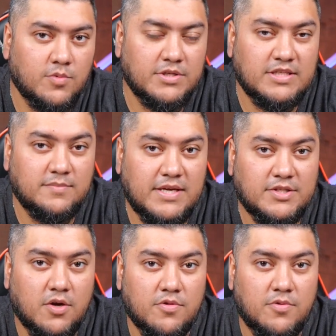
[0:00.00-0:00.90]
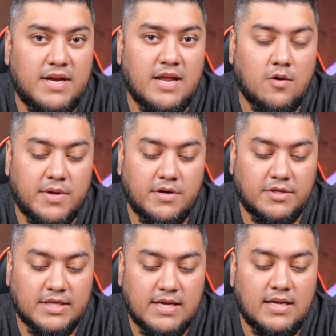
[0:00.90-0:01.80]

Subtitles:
which is based on 3nm.